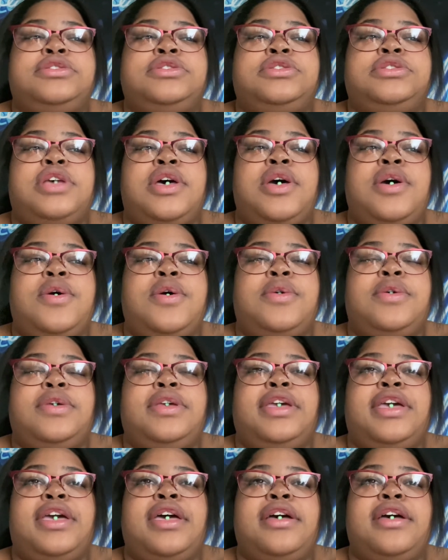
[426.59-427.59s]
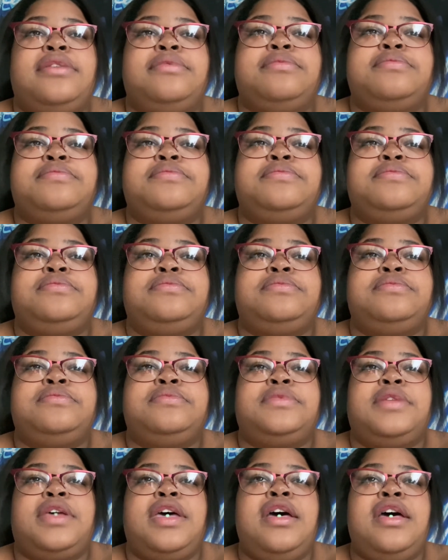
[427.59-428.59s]
So yeah,
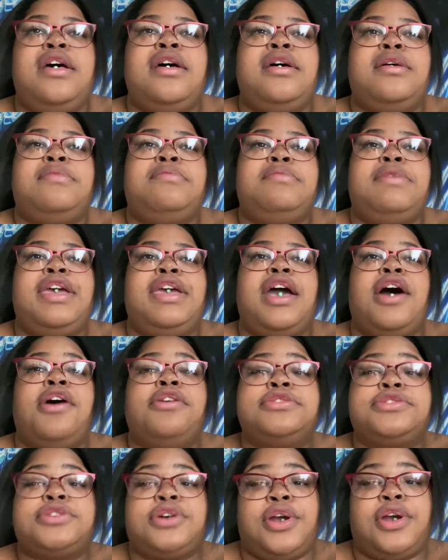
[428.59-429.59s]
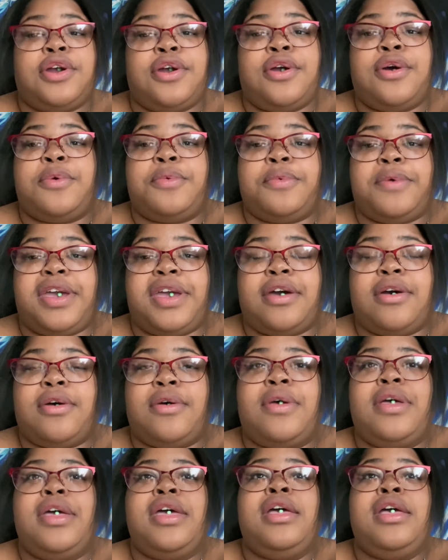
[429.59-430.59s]
um, it holds a curl
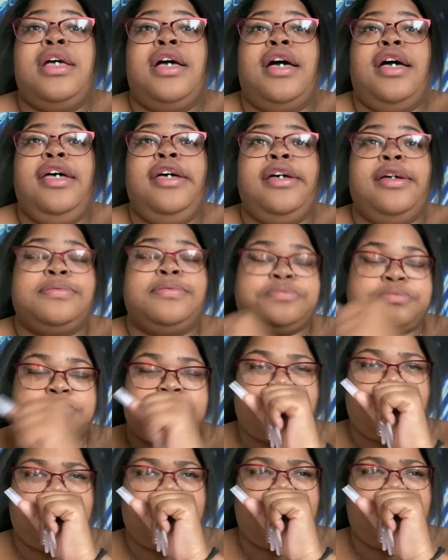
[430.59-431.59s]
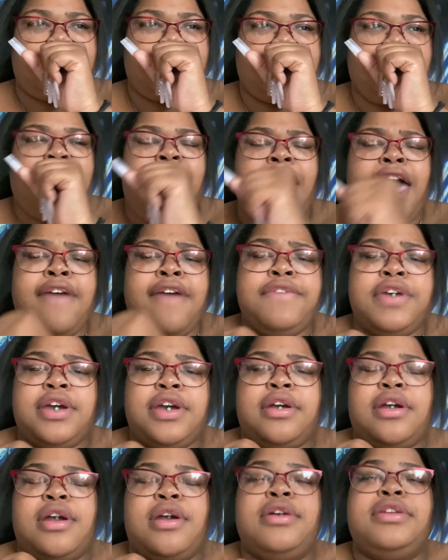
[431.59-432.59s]
well. Um, I
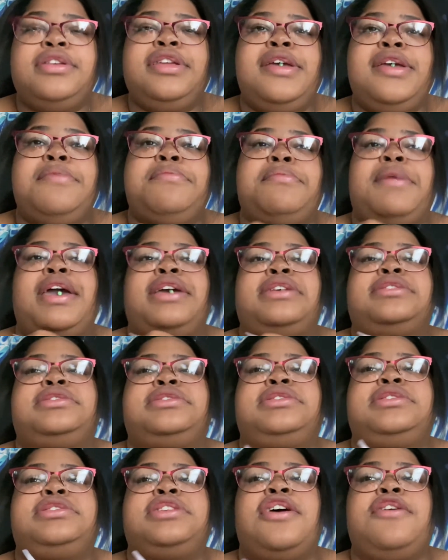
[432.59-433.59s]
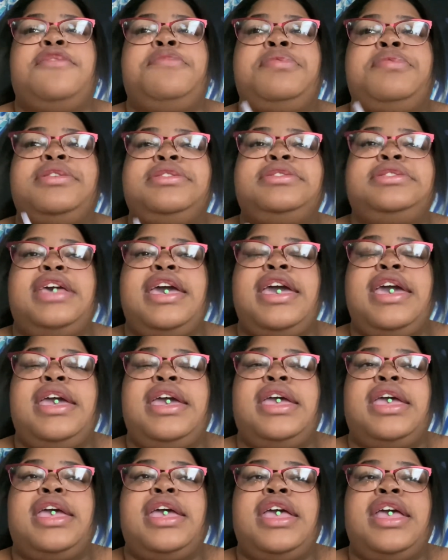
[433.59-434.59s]
haven't curled it myself per
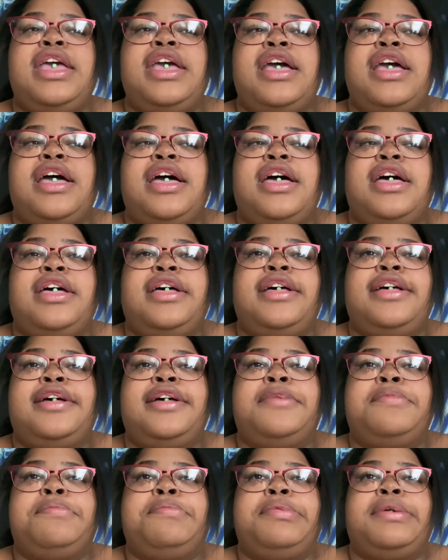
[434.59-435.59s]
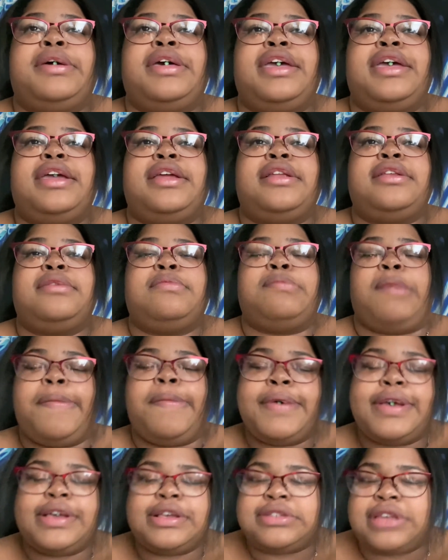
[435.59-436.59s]
se um, but maybe
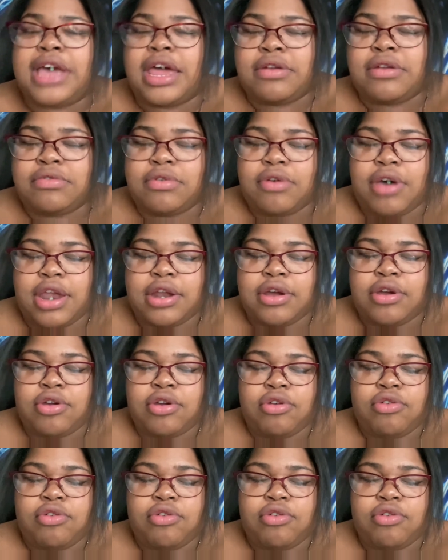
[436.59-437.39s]
because I don't know how to curl.